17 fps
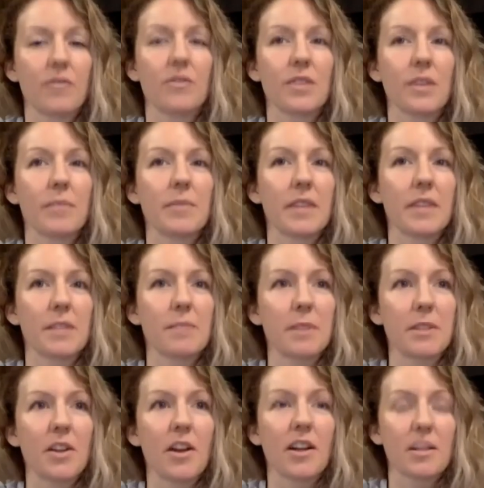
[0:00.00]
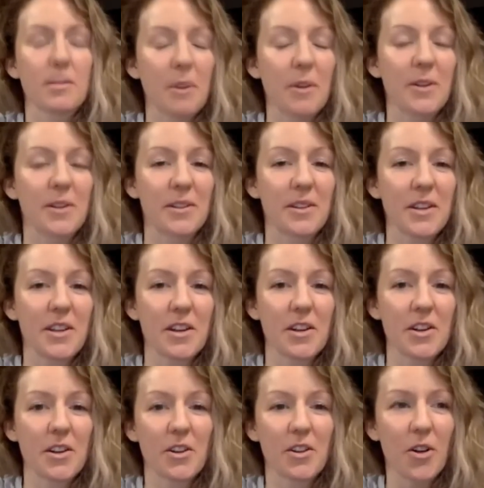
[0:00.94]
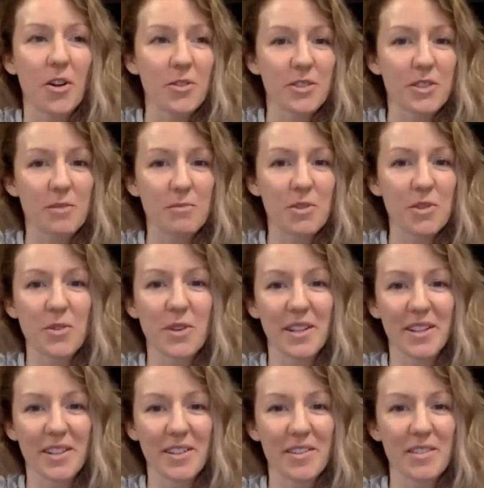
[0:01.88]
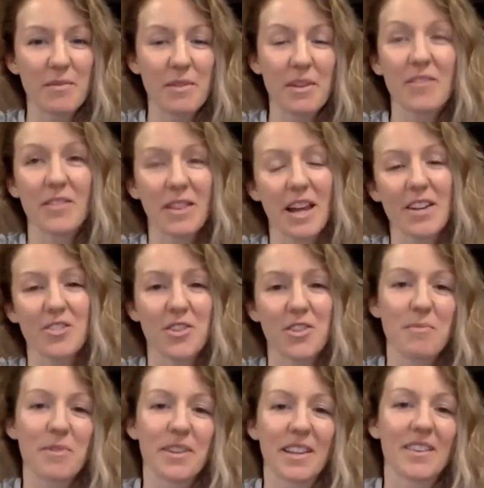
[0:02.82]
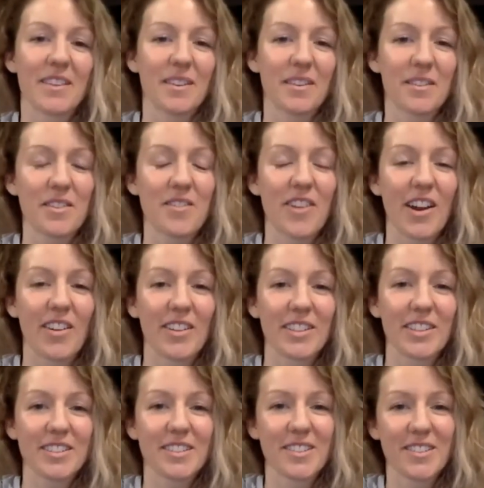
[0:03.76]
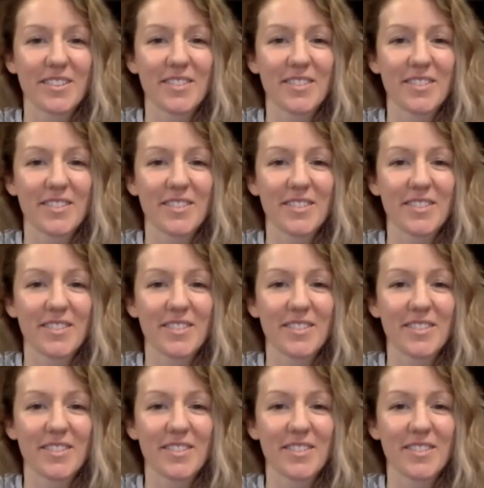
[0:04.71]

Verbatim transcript: something that's been talked about and close to doing even last year, but then the, the virus. So